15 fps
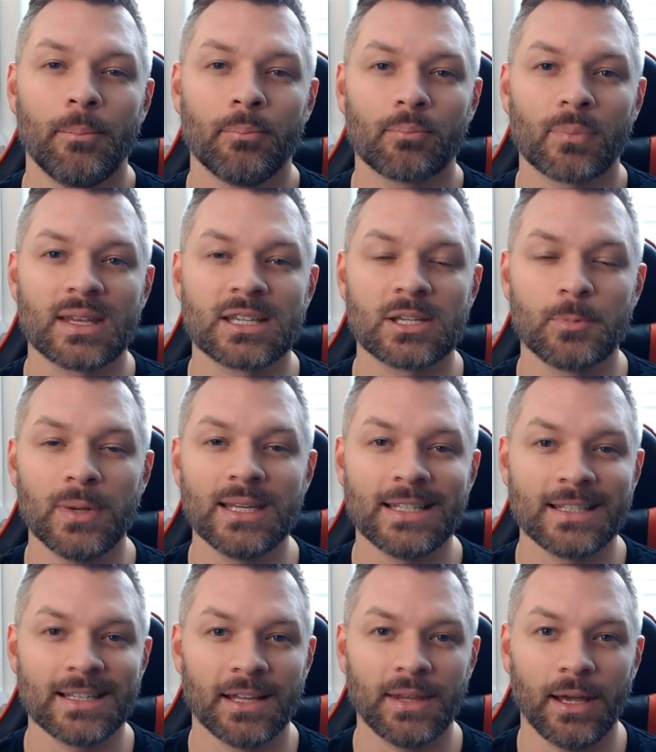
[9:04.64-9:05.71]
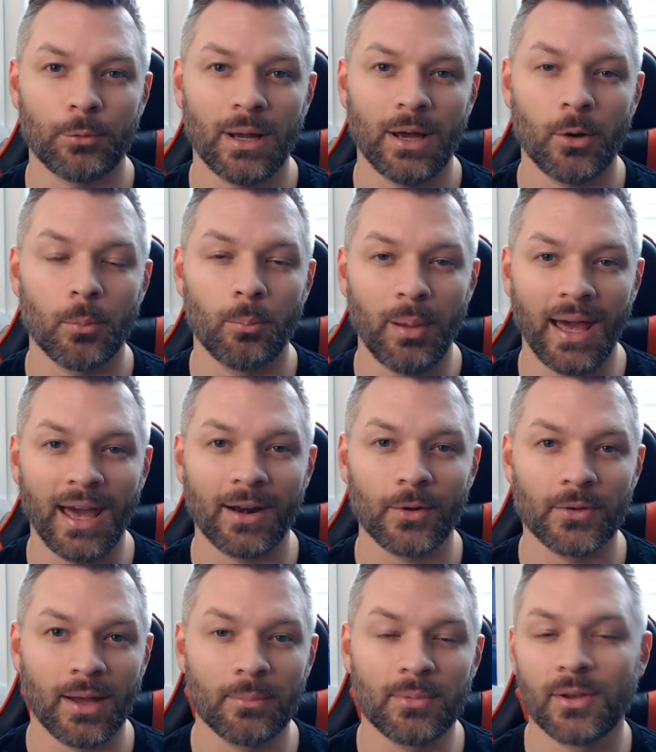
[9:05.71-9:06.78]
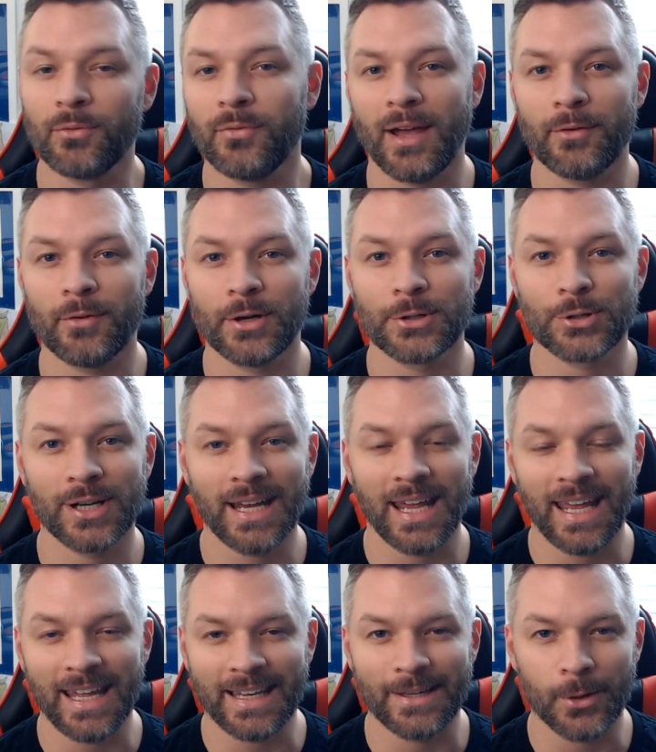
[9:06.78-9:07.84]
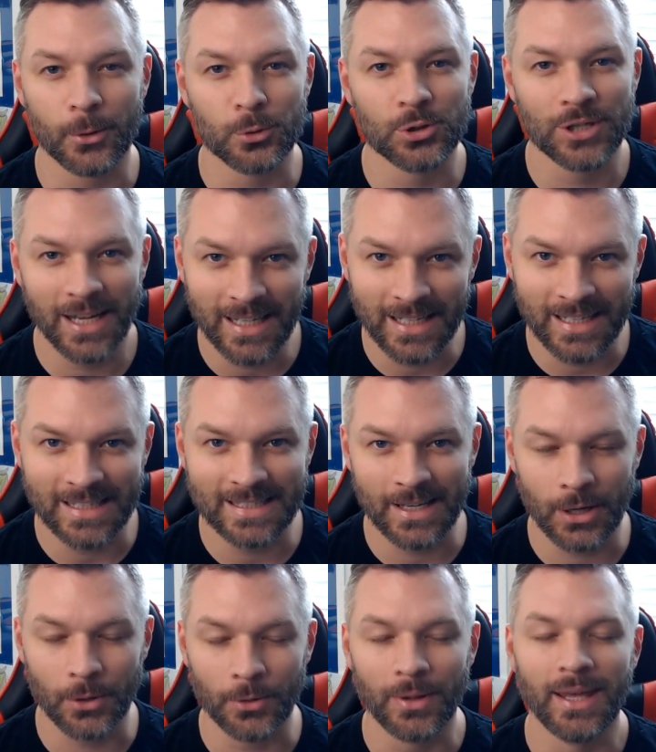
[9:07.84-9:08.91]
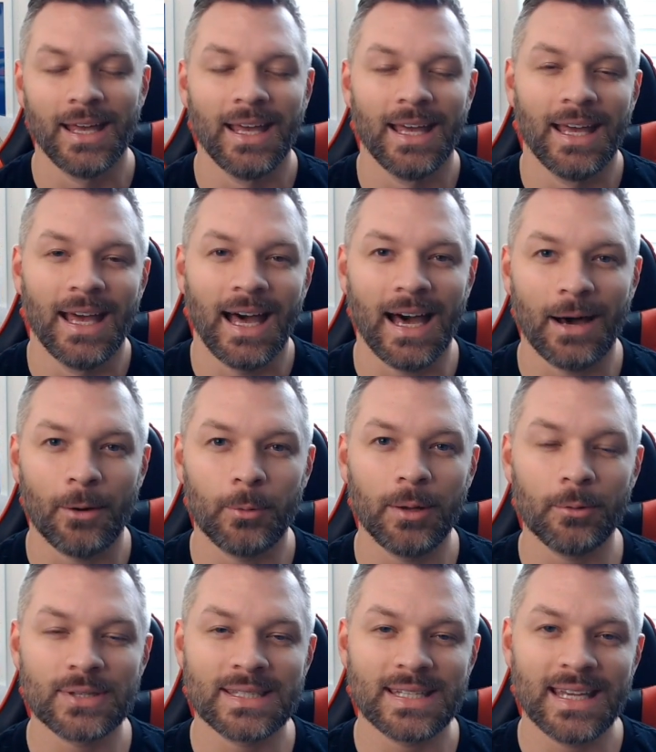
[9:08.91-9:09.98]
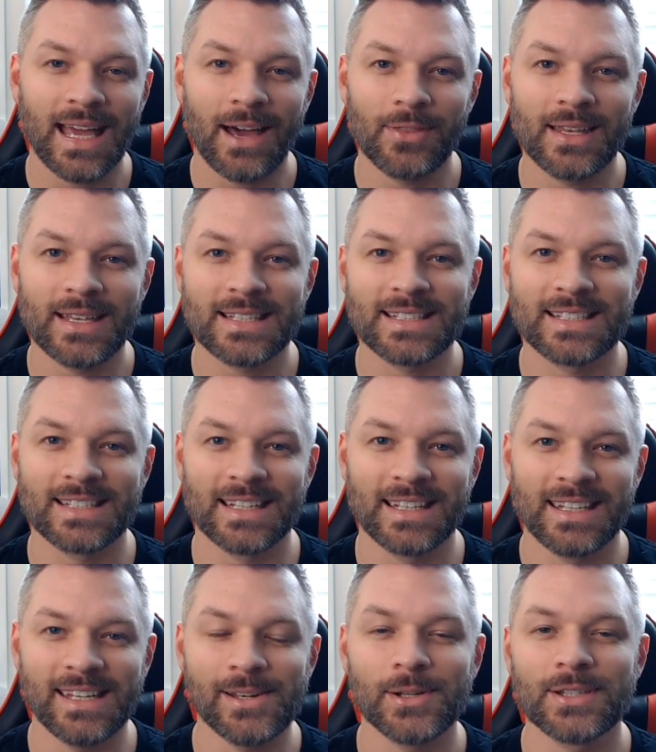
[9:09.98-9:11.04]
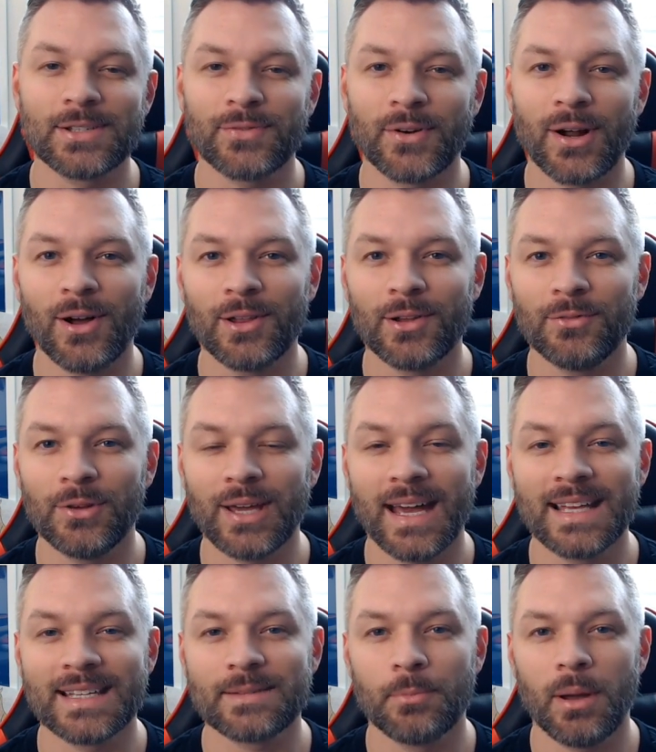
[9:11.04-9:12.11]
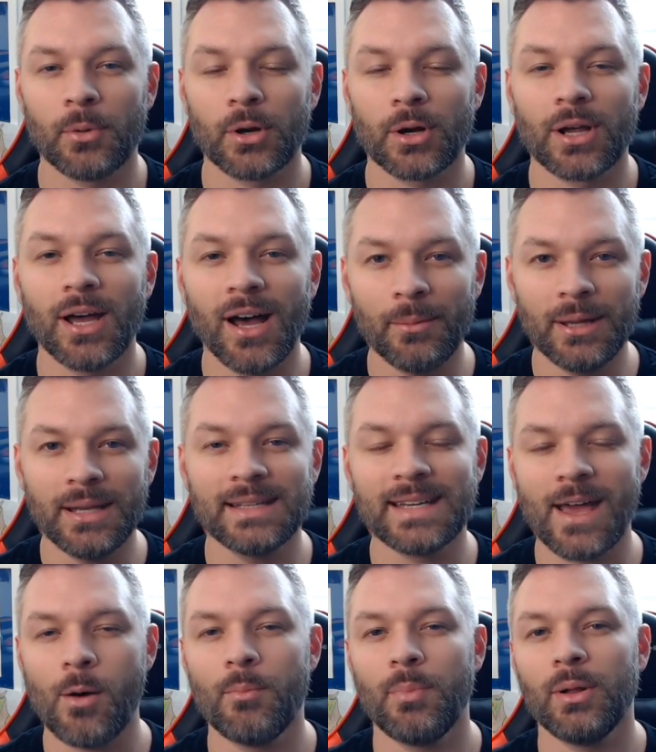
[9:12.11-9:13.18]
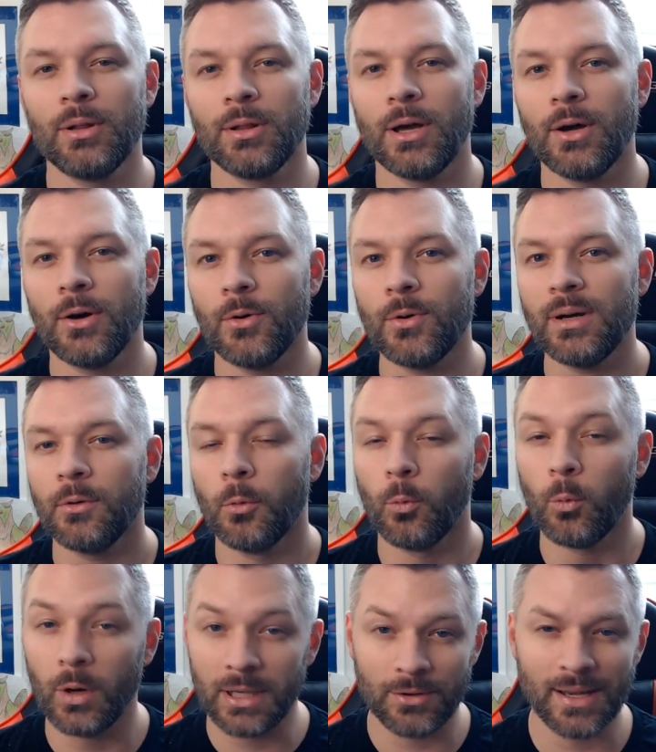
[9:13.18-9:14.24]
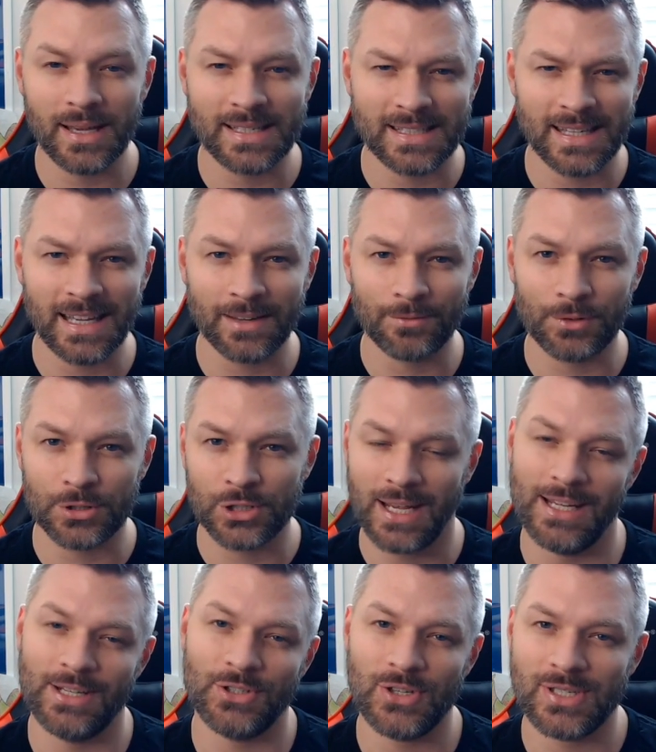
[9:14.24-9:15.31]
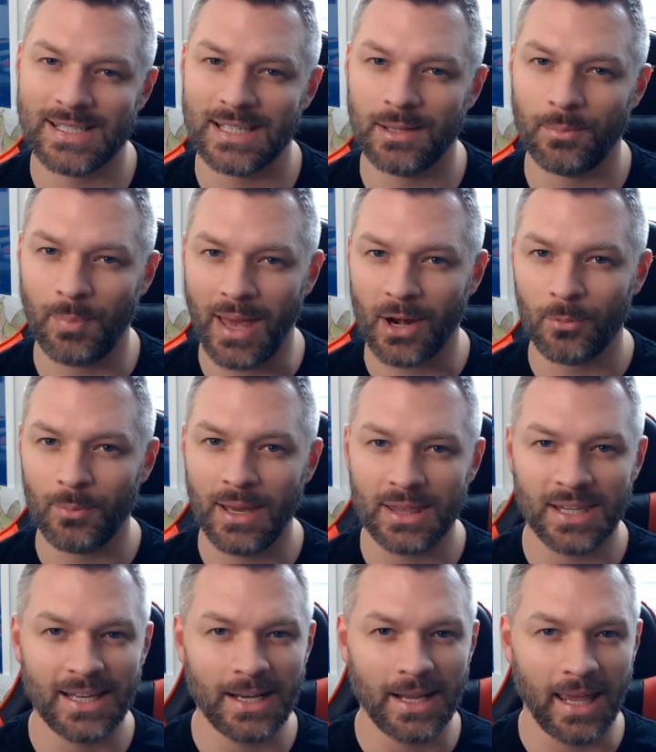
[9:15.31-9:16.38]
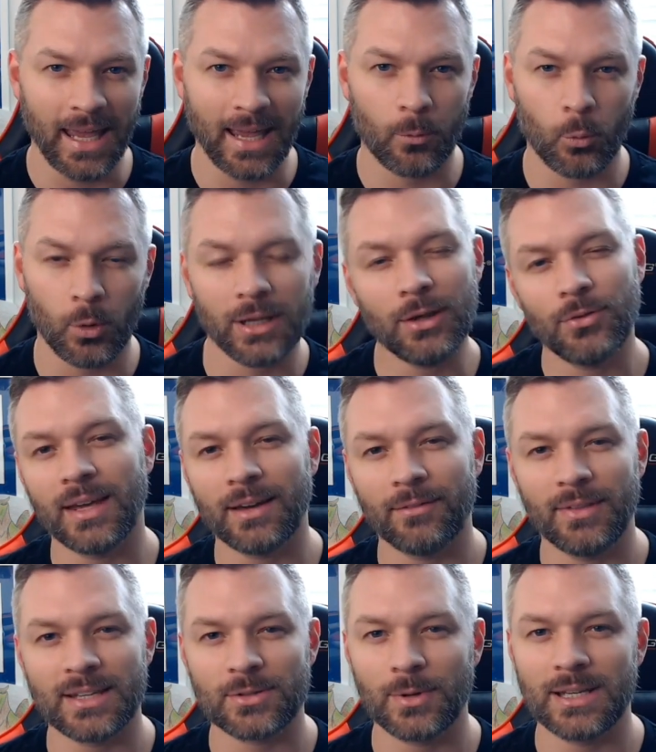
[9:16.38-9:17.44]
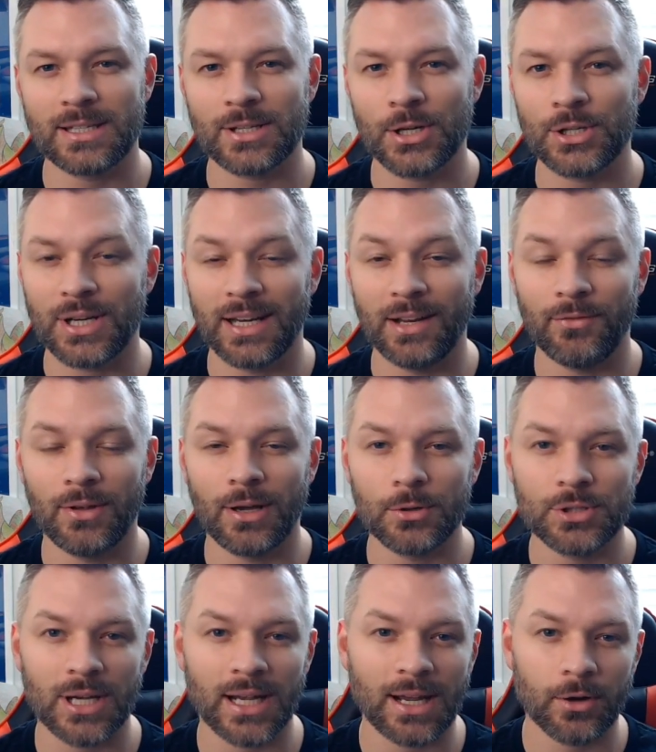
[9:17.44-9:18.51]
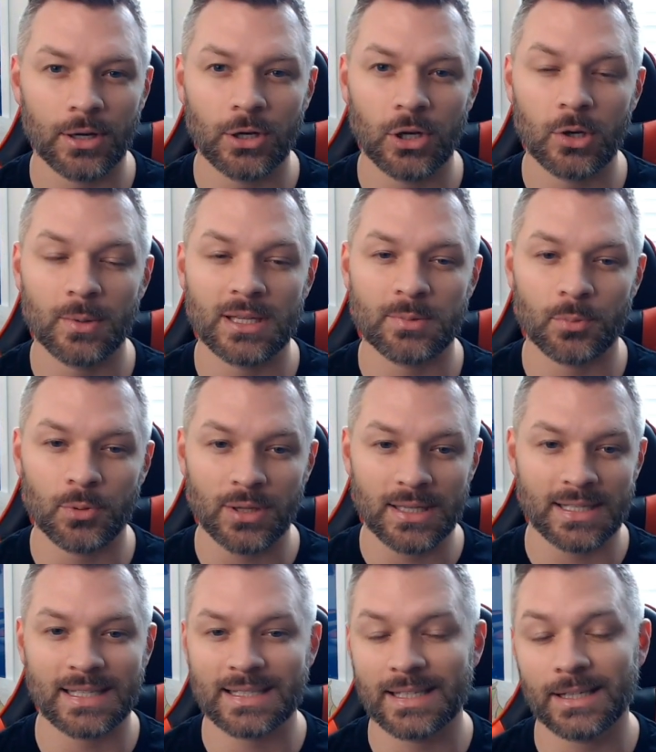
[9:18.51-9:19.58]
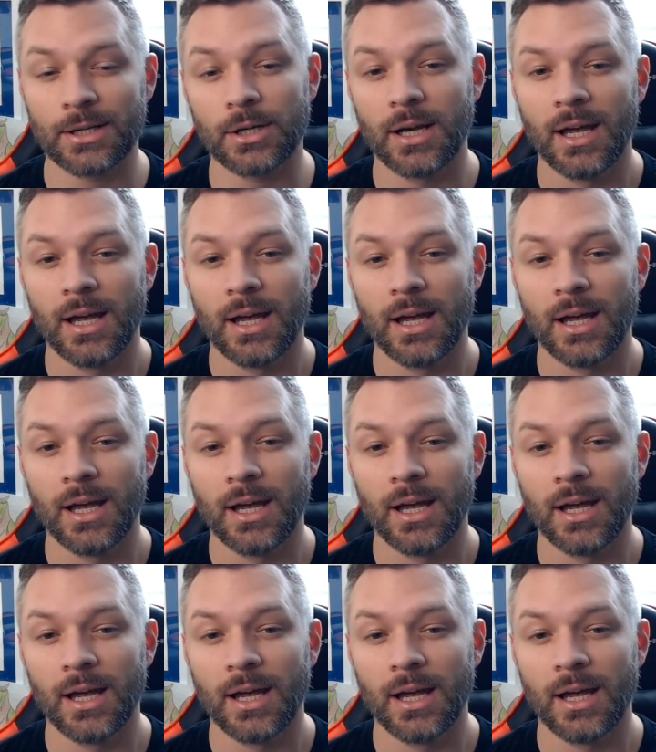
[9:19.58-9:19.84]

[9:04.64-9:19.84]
species on that route battled up to 500 and no shiny. So we will see how this yields for all of you guys. Remember, comment down below what you guys think of the changes to the battle method and what you think of this research. And if you go check out Anubis, please consider